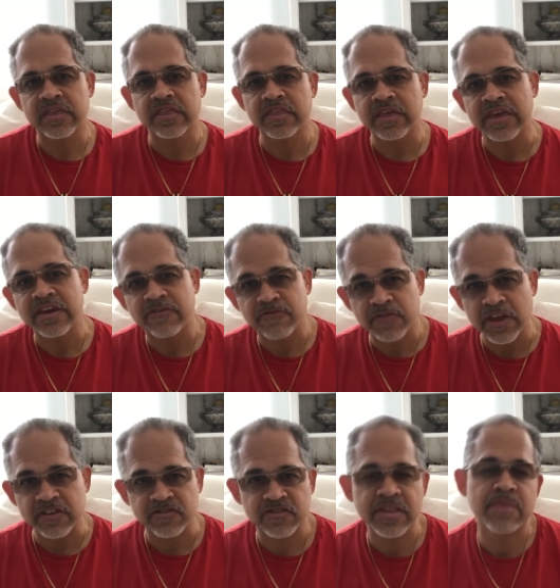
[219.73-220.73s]
it
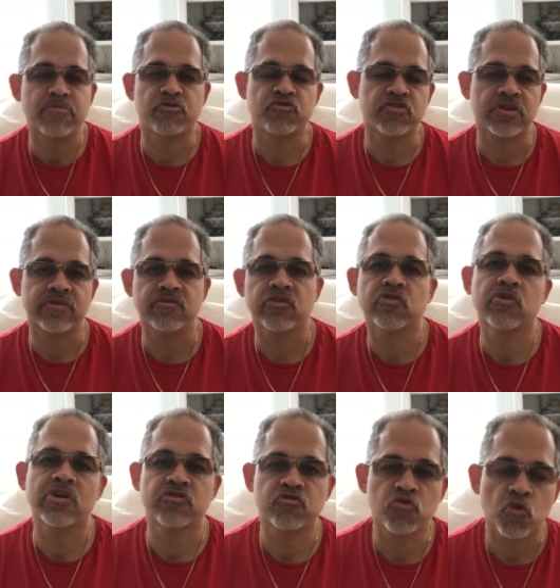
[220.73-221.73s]
affects 10% of your
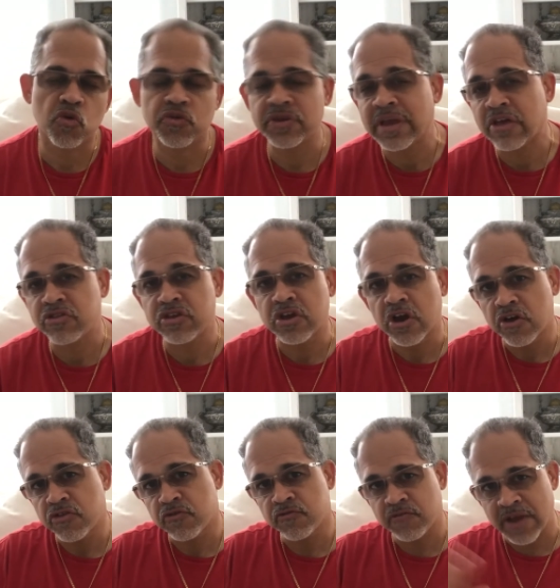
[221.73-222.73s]
credit score. Now, the
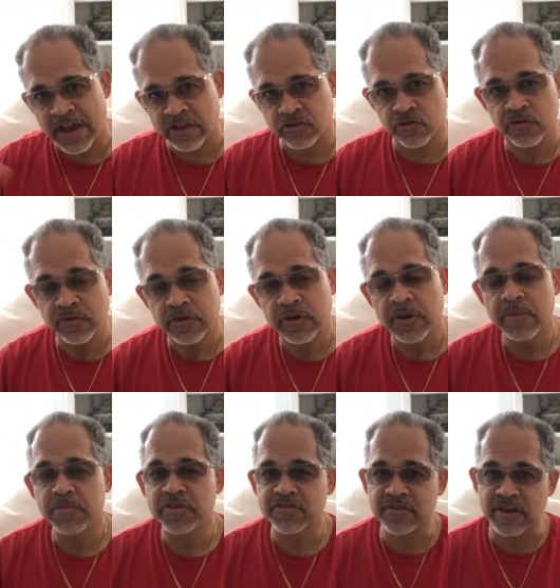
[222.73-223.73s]
other factor
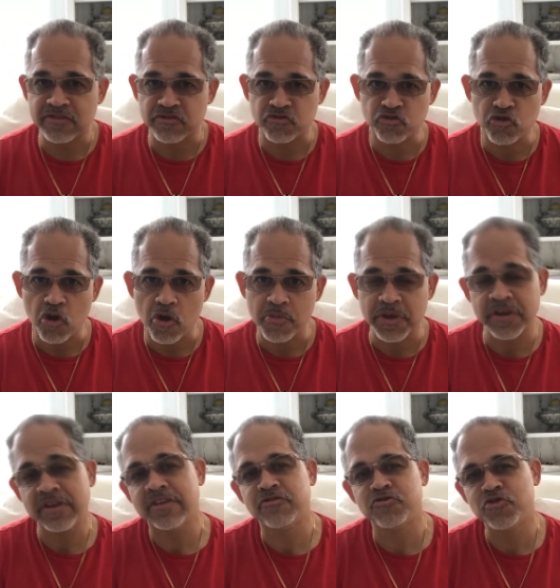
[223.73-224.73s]
besides installment
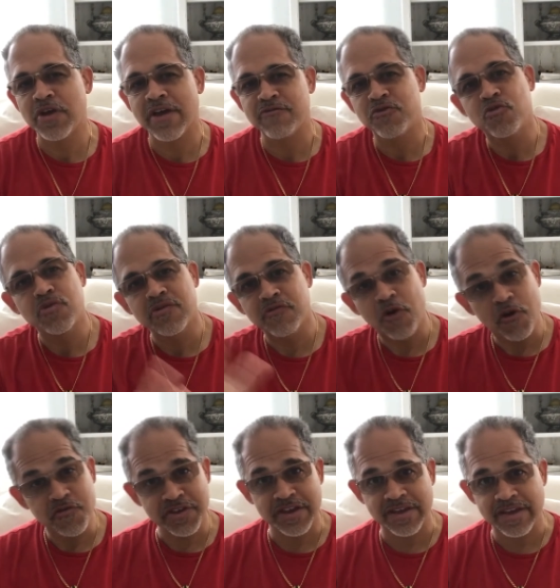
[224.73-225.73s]
is you have your
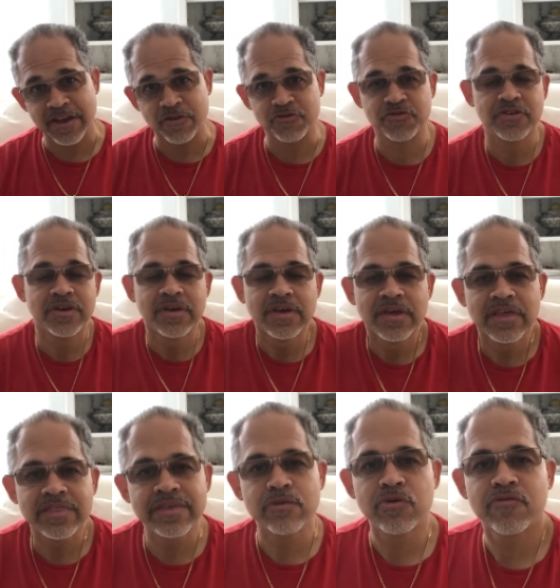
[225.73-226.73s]
revolving accounts.
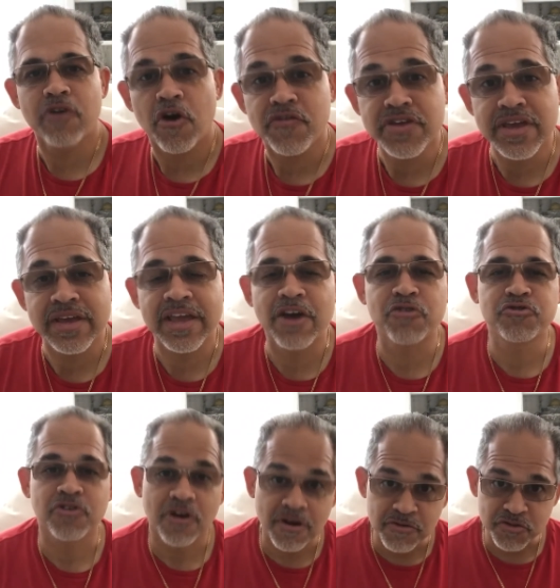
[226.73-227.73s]
The revolving accounts are
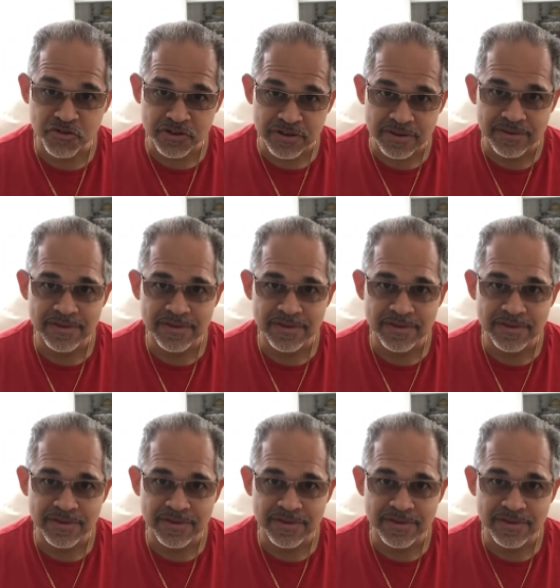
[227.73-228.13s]
obviously